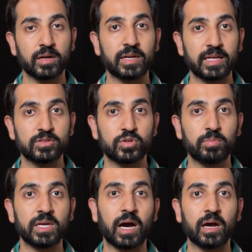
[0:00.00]
tends to
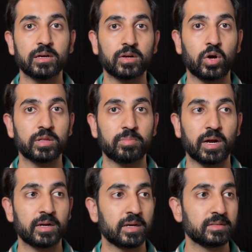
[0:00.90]
be higher on the
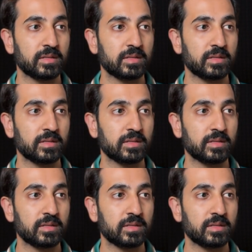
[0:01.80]
prioritized